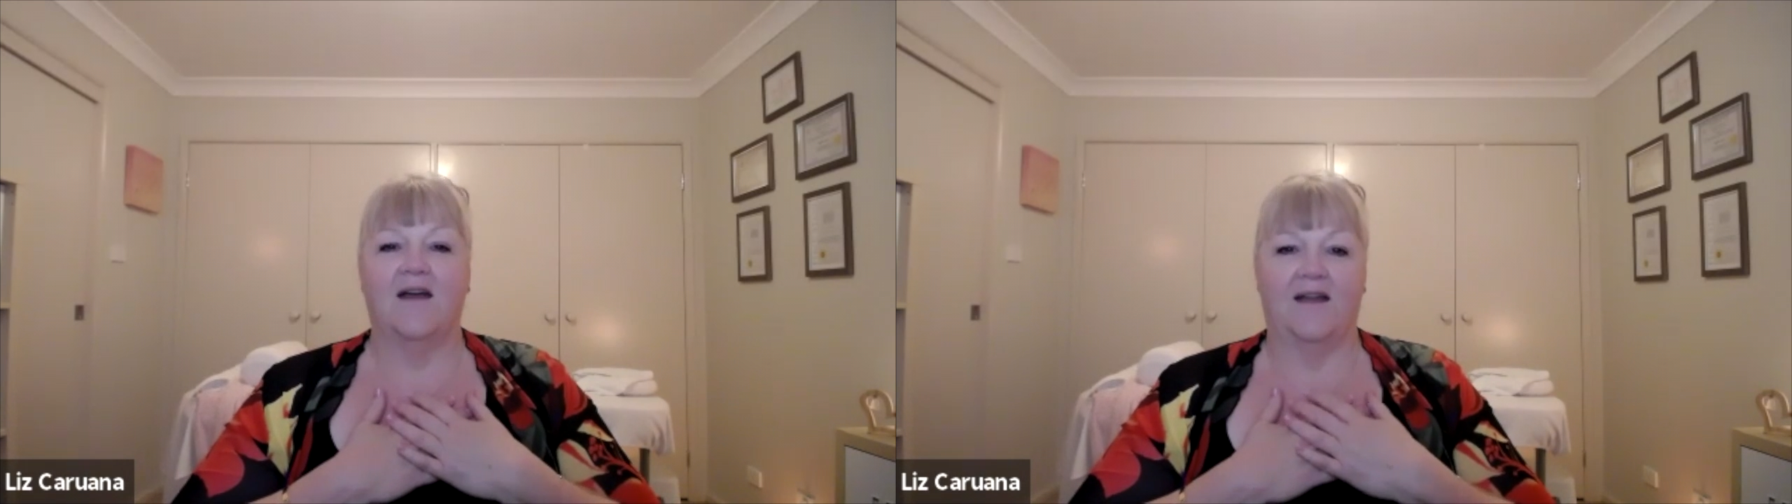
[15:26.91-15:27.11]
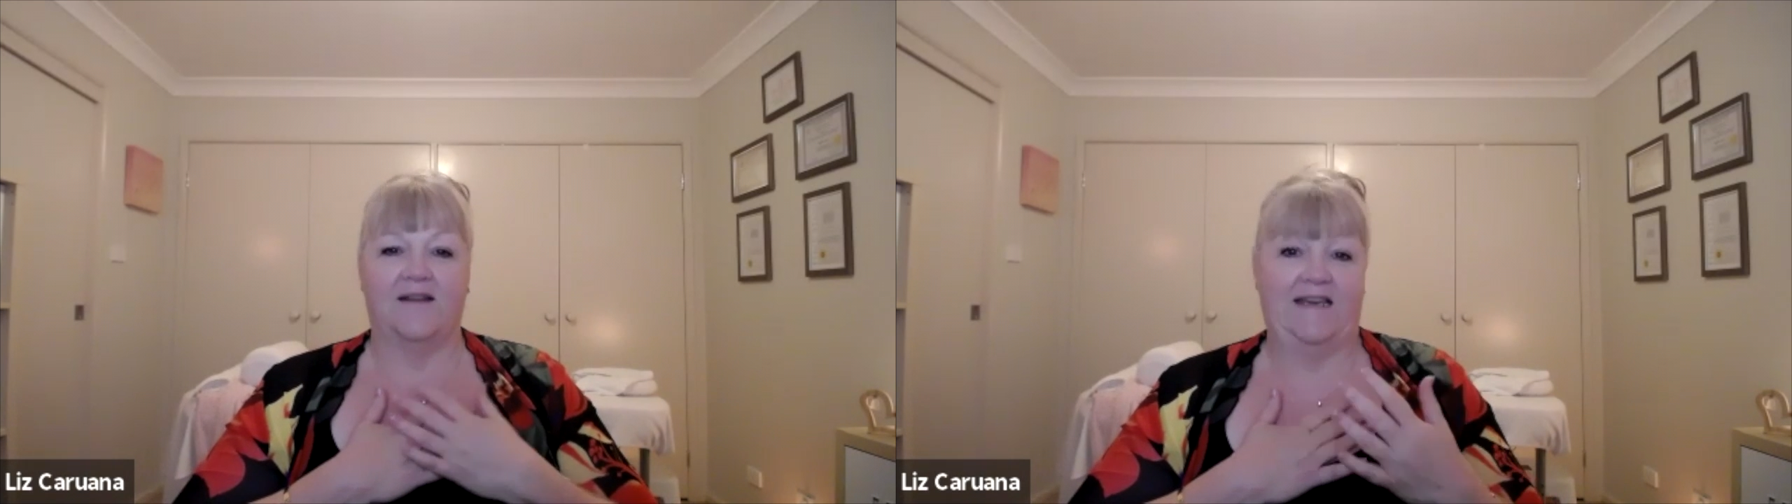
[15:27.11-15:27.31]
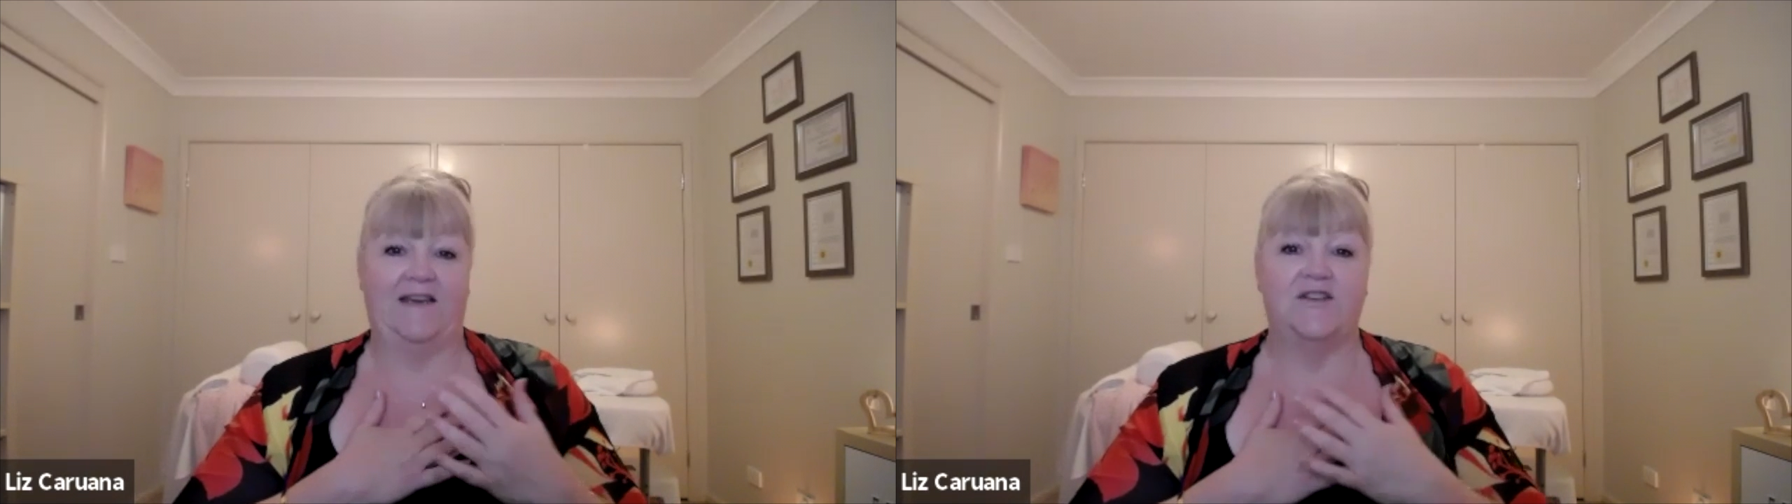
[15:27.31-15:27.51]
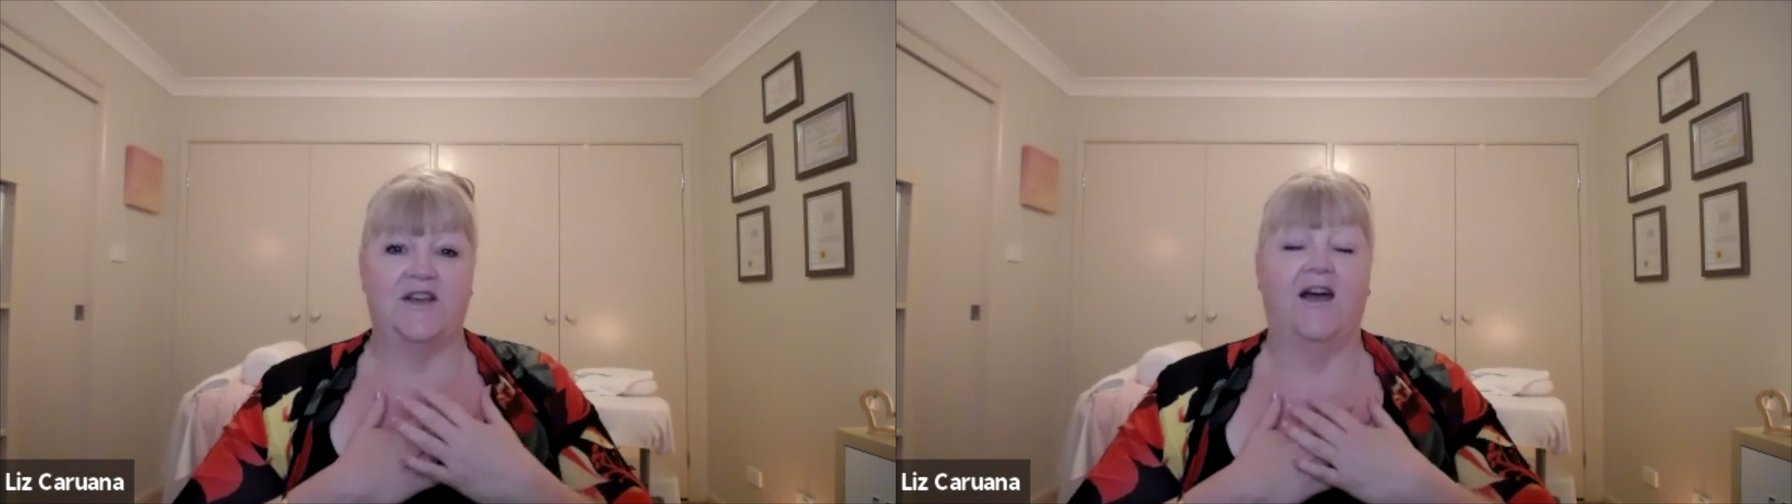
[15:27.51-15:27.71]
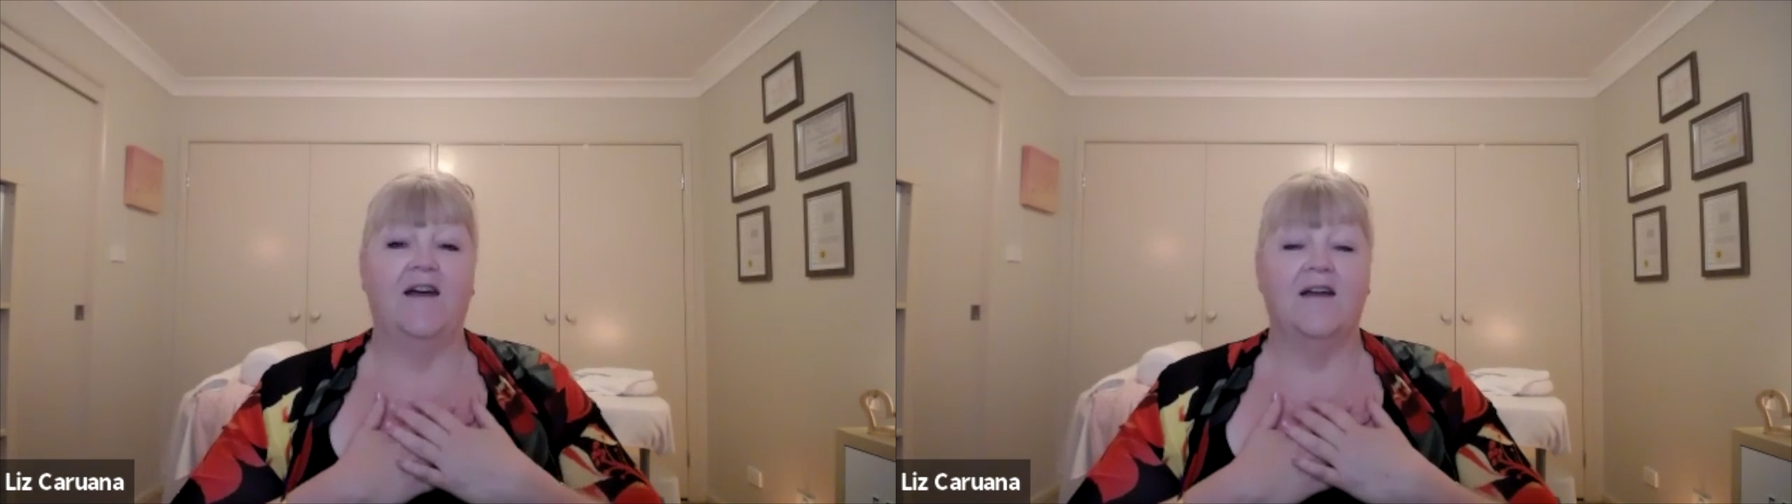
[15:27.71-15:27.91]
a
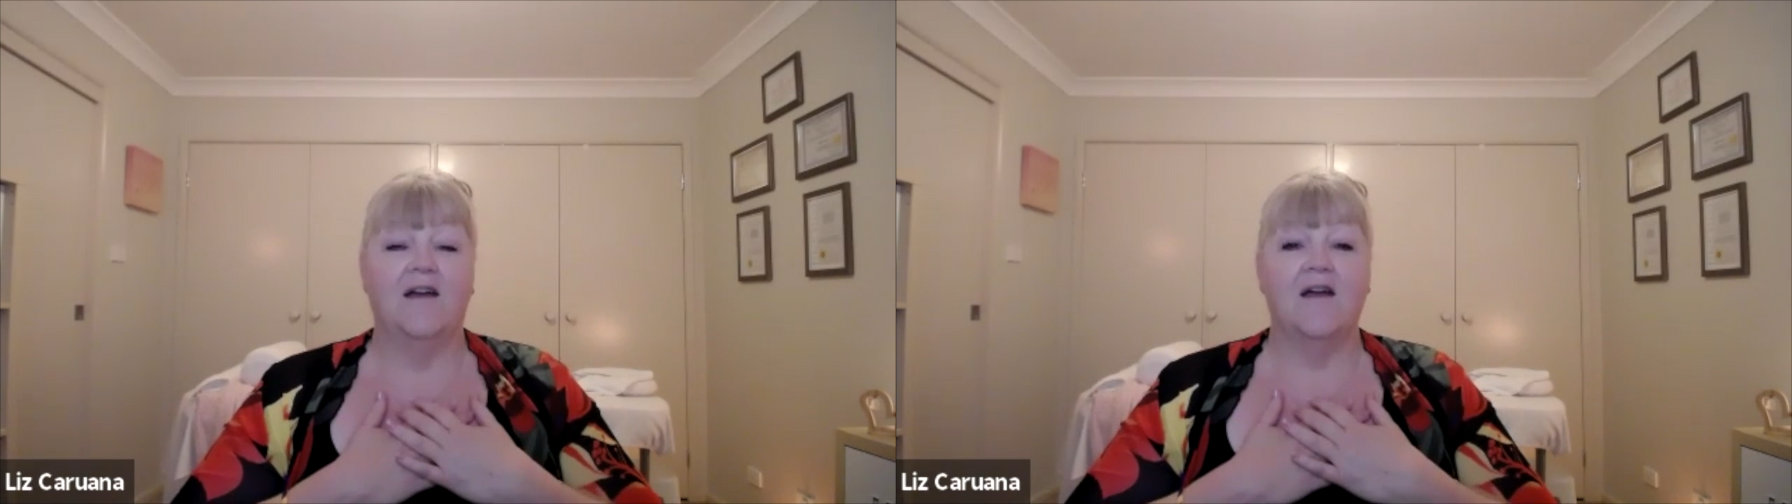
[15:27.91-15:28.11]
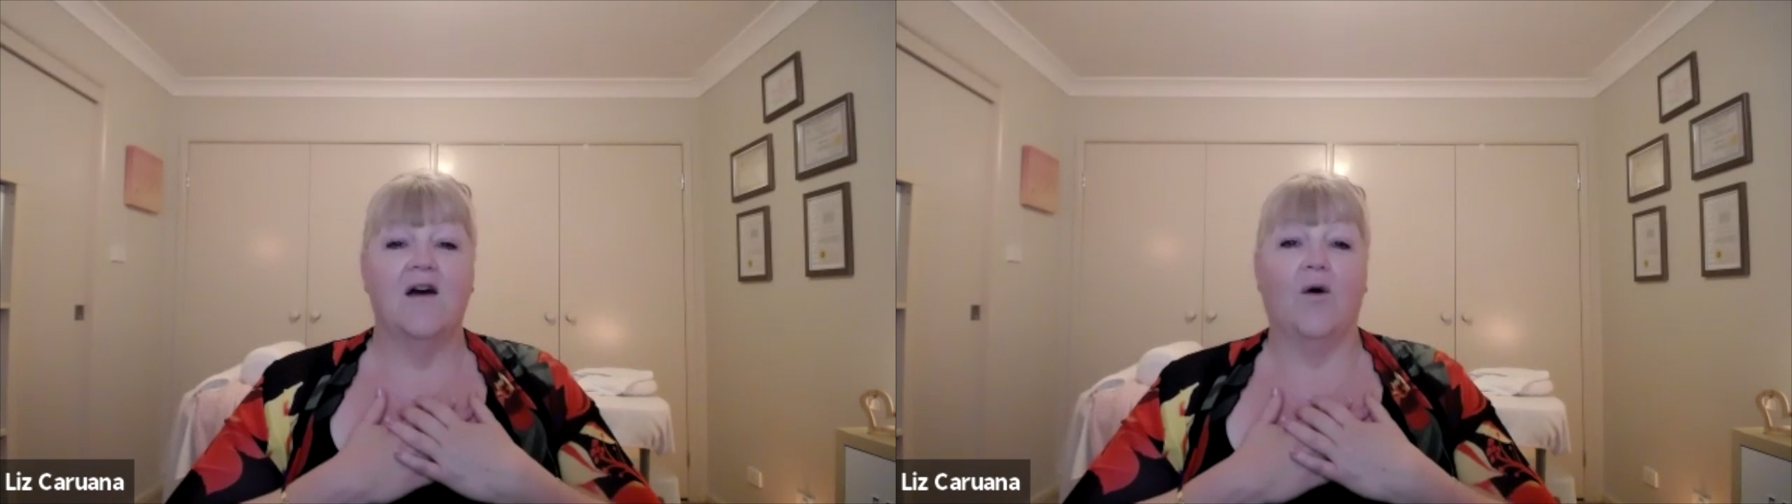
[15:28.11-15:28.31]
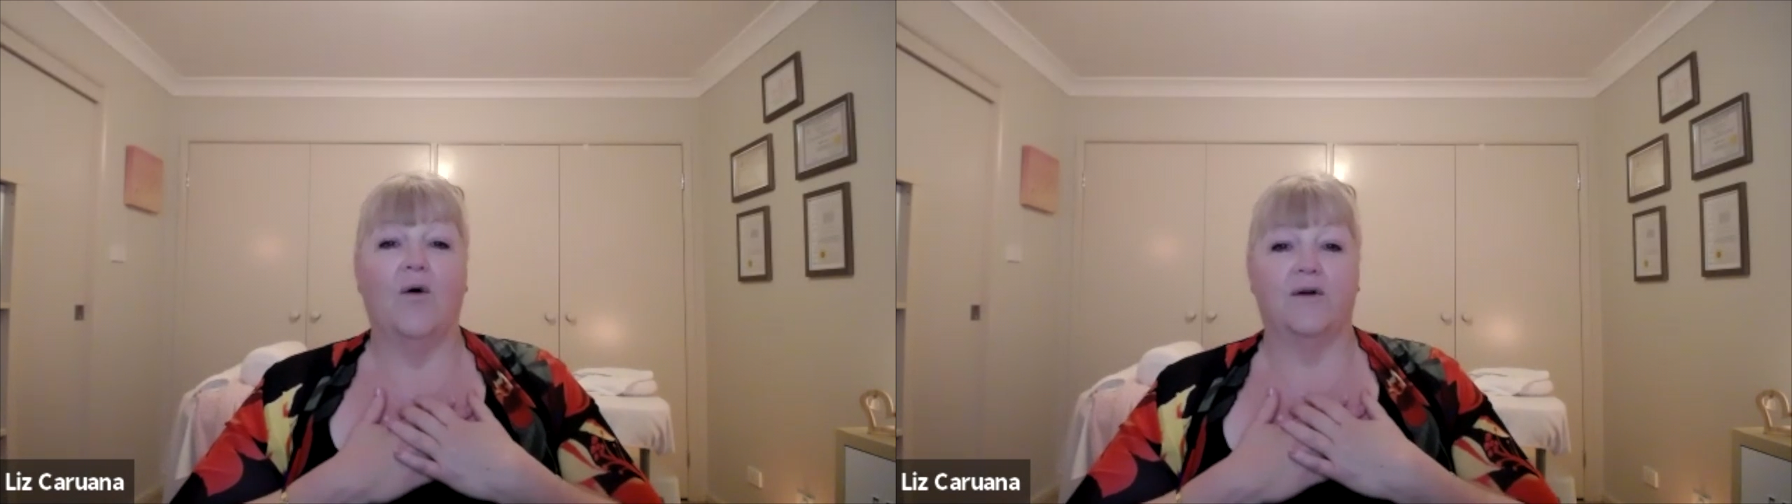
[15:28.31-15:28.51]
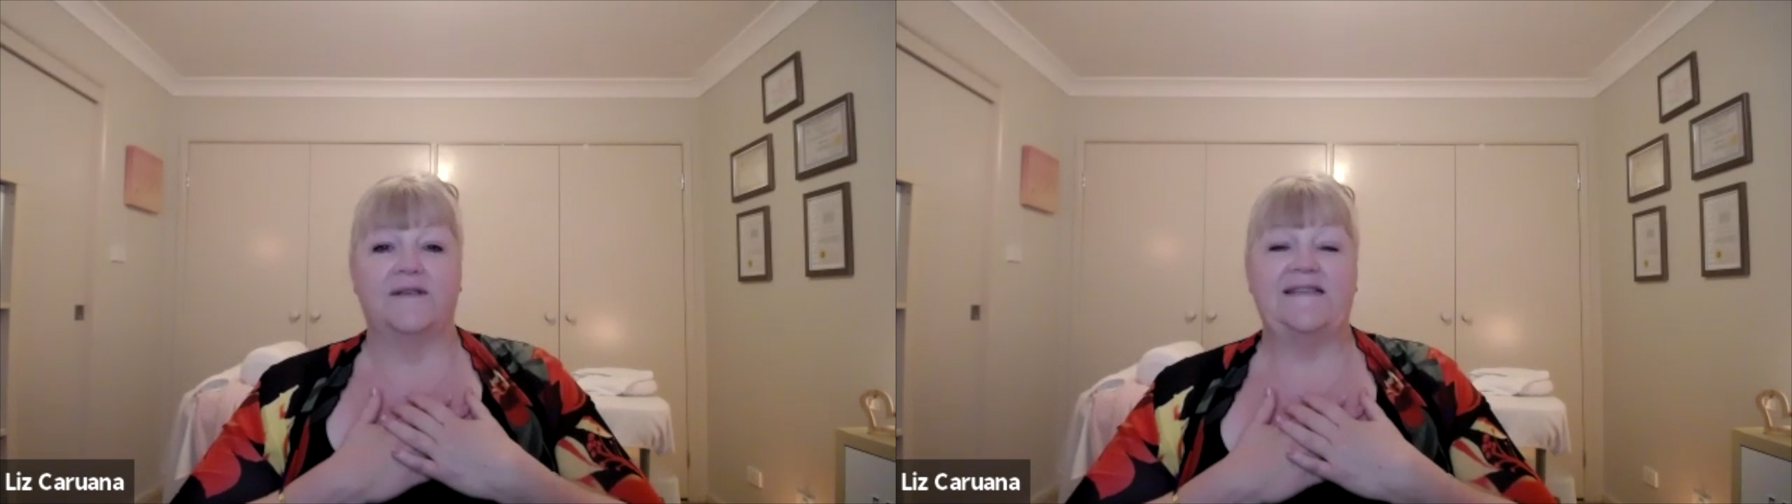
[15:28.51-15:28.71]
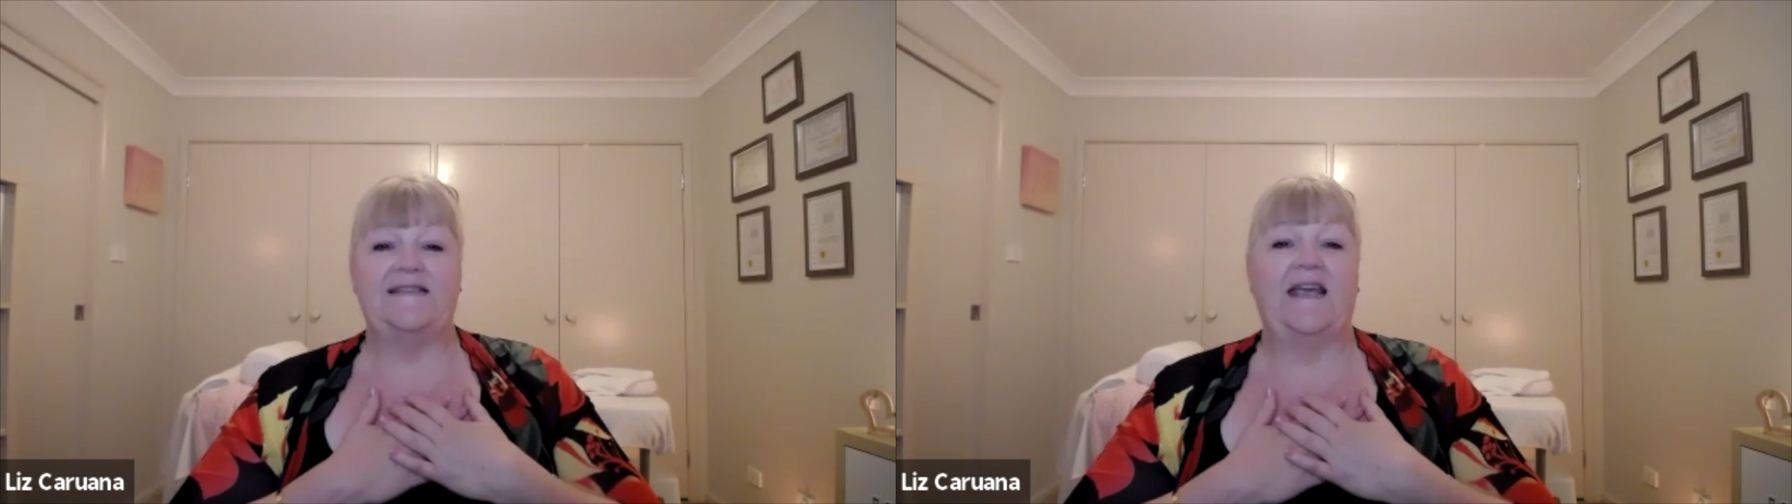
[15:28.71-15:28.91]
teacher or
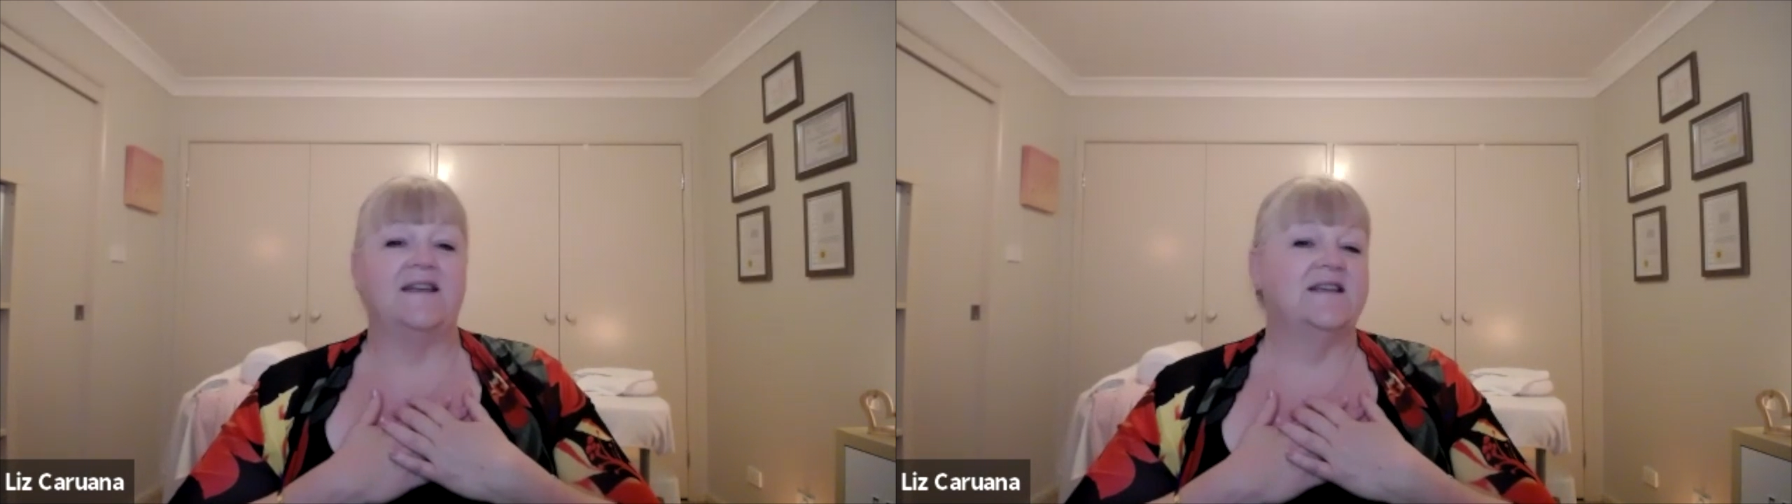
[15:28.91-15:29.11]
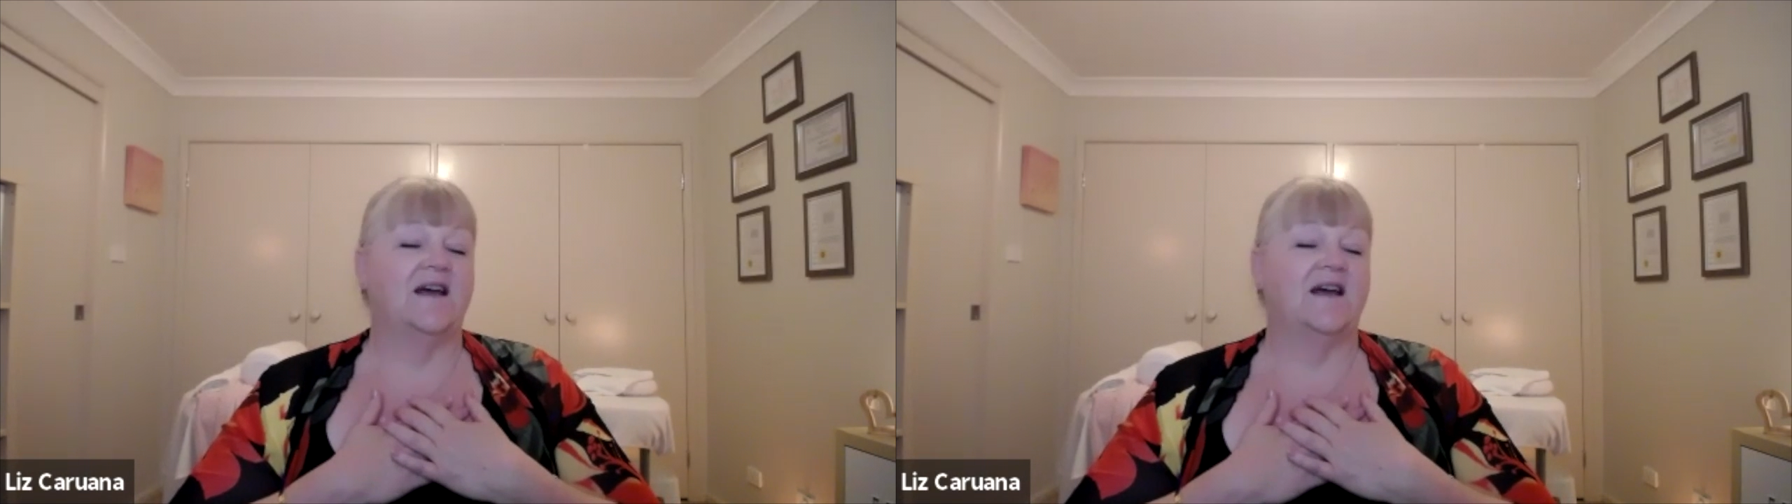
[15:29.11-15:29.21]
stand